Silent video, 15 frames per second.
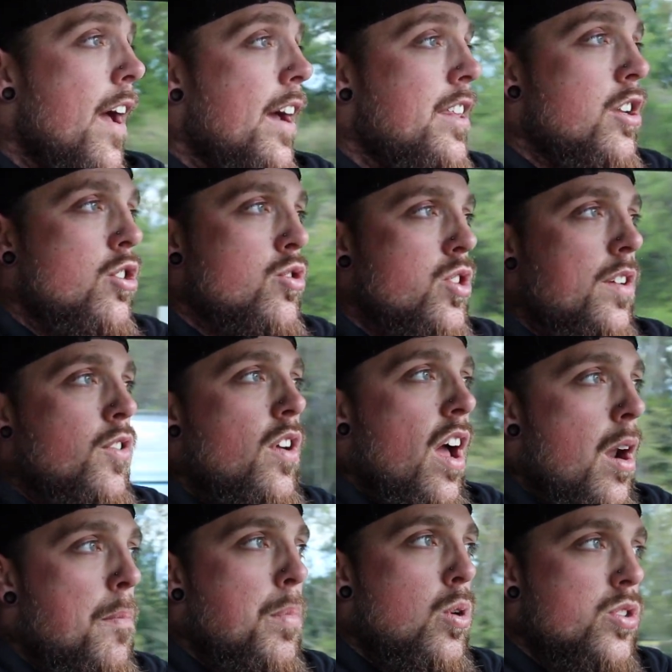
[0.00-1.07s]
And then you said you
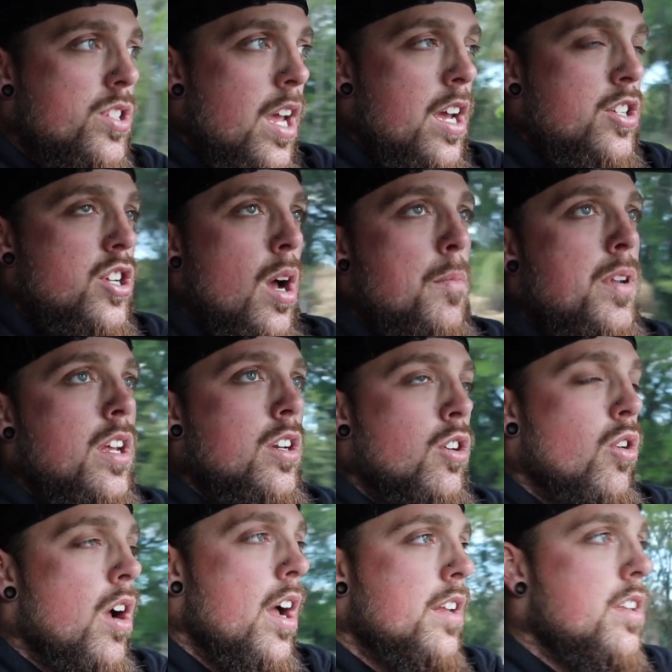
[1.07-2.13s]
got a boost gauge coming in,
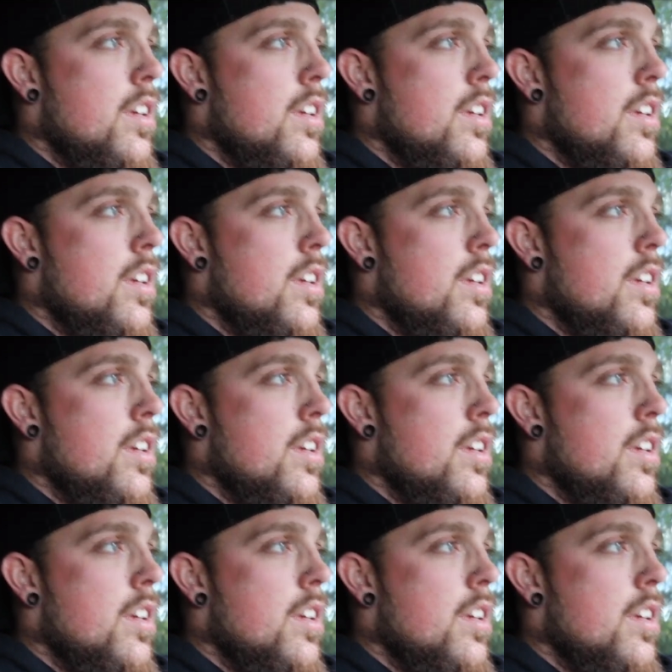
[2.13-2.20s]
correct?